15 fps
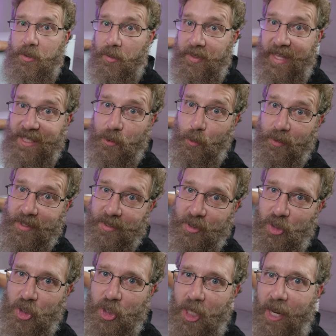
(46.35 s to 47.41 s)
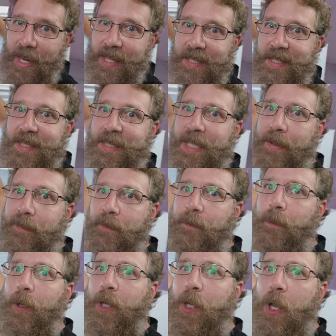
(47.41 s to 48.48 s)
So that's where this giant
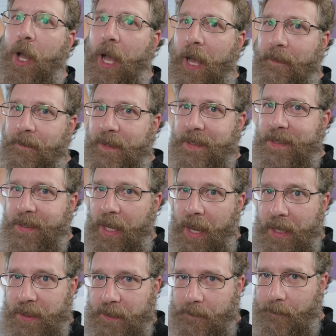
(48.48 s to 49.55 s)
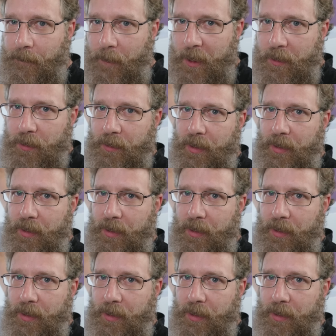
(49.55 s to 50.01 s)
7-foot coffin-sized freezer